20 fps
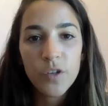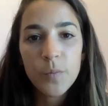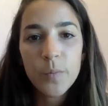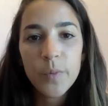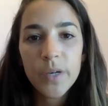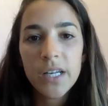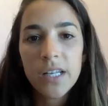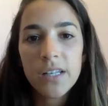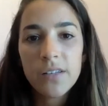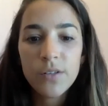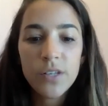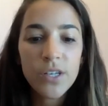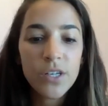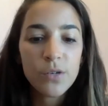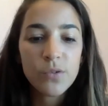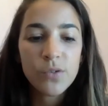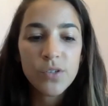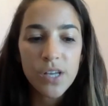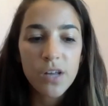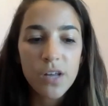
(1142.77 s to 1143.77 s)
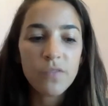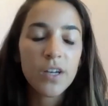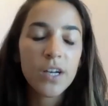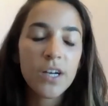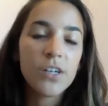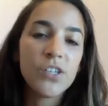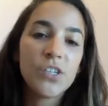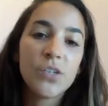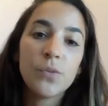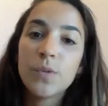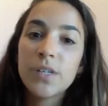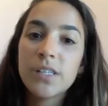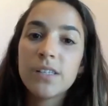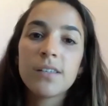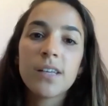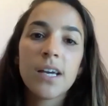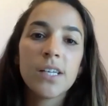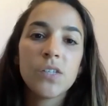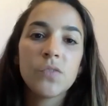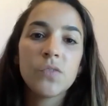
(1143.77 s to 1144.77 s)
But, self-care isn't one
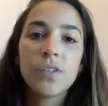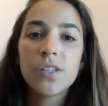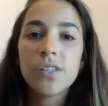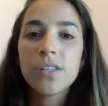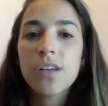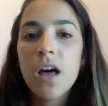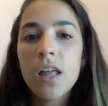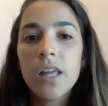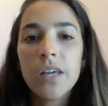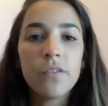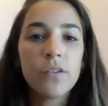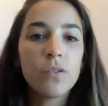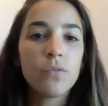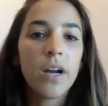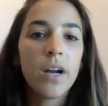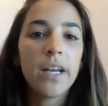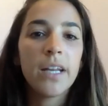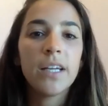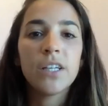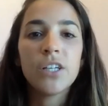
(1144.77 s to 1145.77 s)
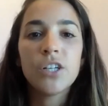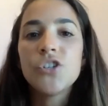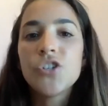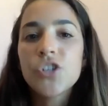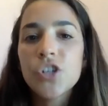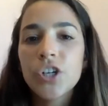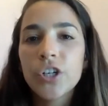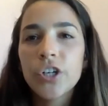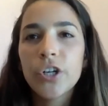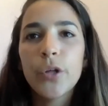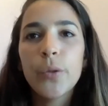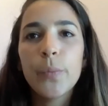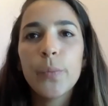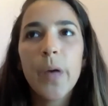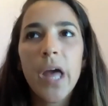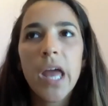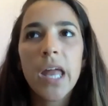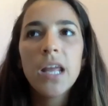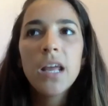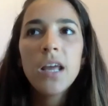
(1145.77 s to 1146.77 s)
size fits all, even writing in a journal.
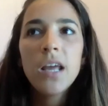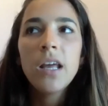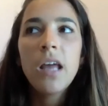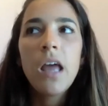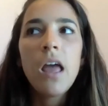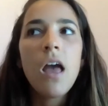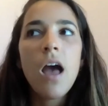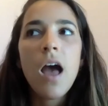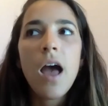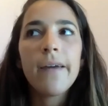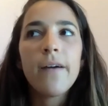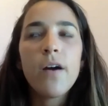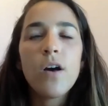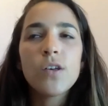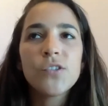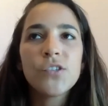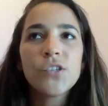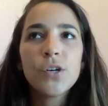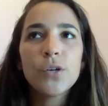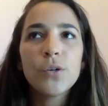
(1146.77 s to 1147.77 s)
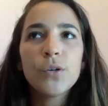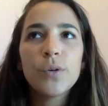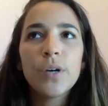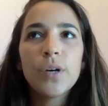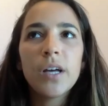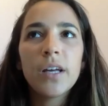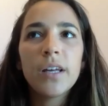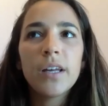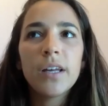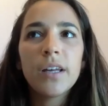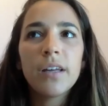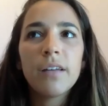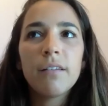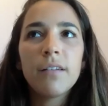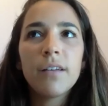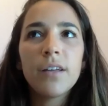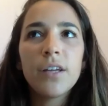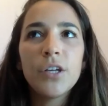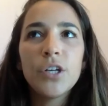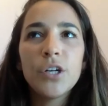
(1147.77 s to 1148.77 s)
But I also,
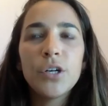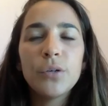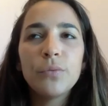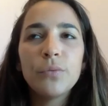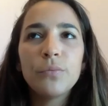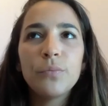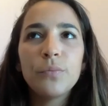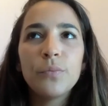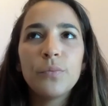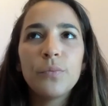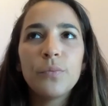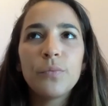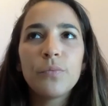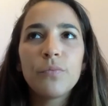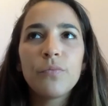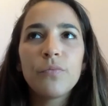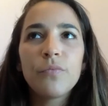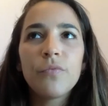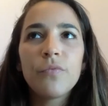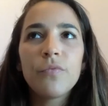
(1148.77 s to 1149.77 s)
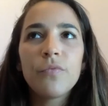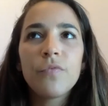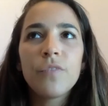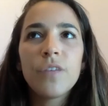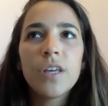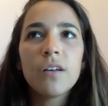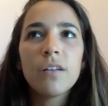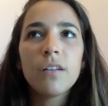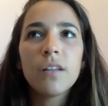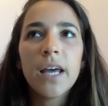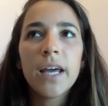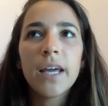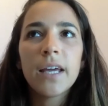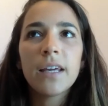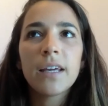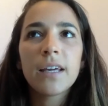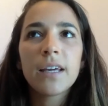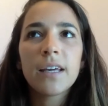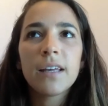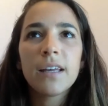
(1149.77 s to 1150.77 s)
you know, feel
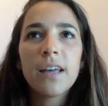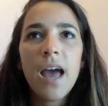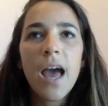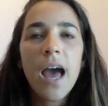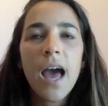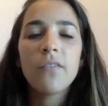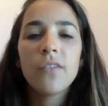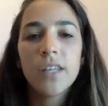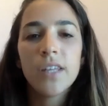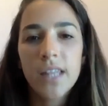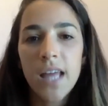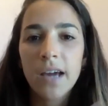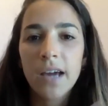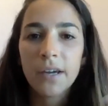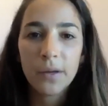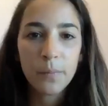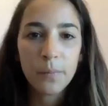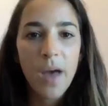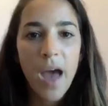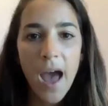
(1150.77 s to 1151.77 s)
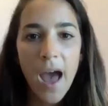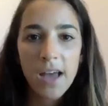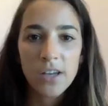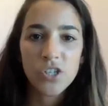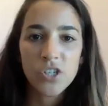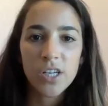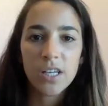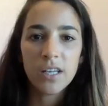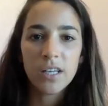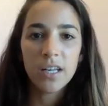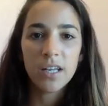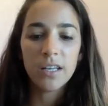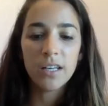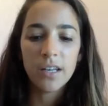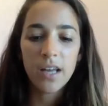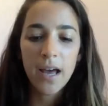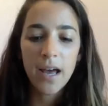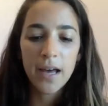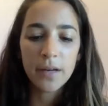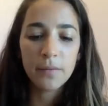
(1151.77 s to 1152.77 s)
like having that compassion,
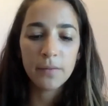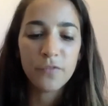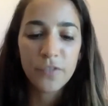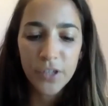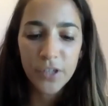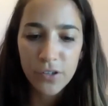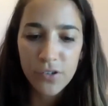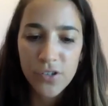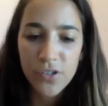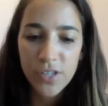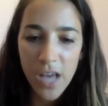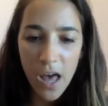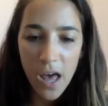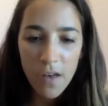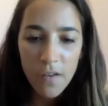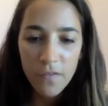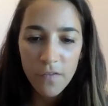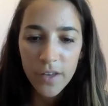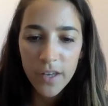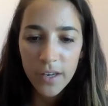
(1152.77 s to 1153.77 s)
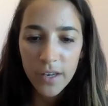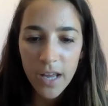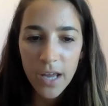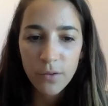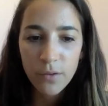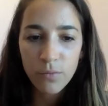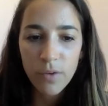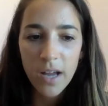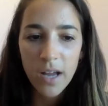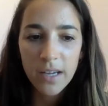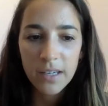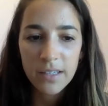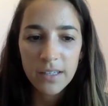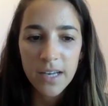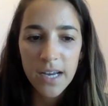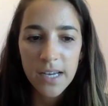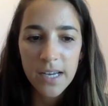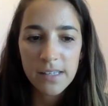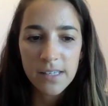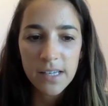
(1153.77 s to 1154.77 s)
and for yourself, and
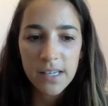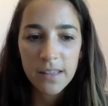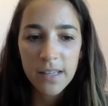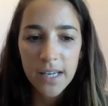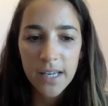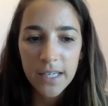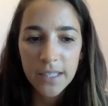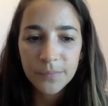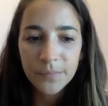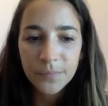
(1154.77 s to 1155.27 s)
recognizing that,